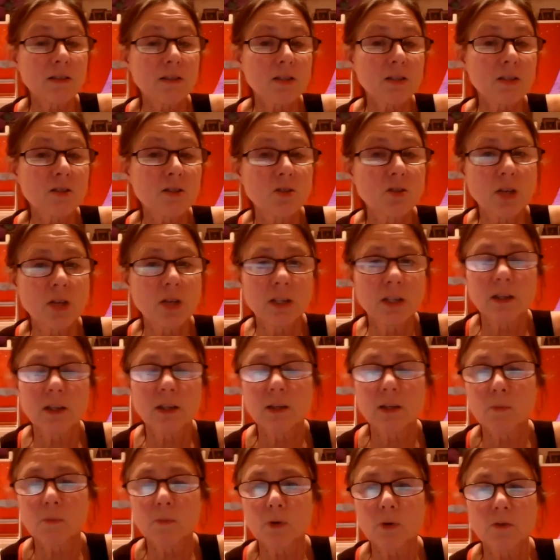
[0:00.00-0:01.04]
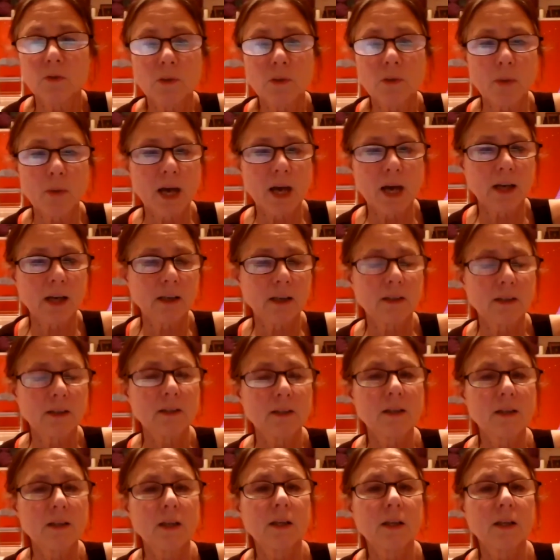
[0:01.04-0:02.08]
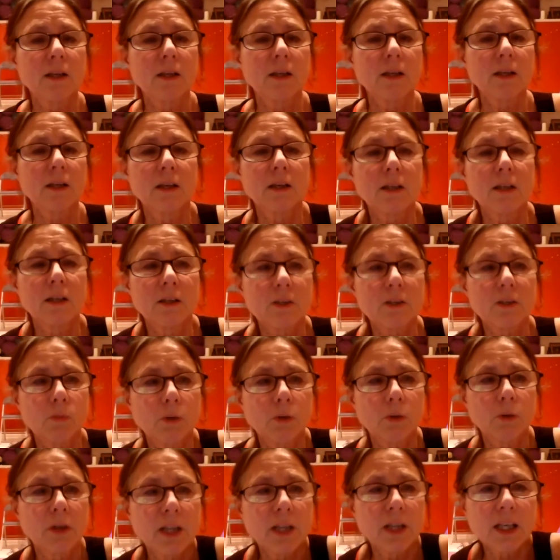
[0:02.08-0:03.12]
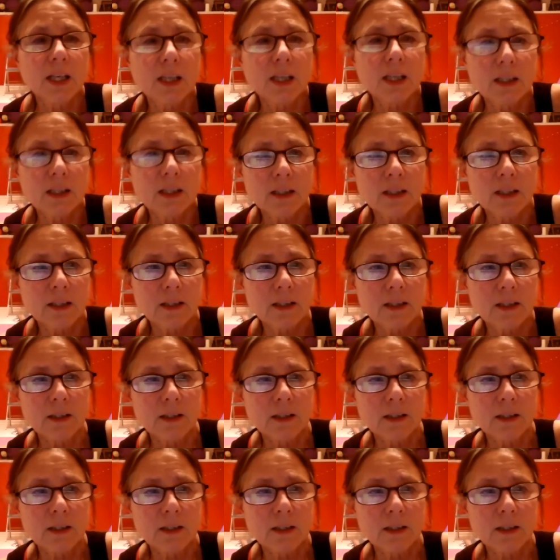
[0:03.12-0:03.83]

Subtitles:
just gently move it back to breathing in,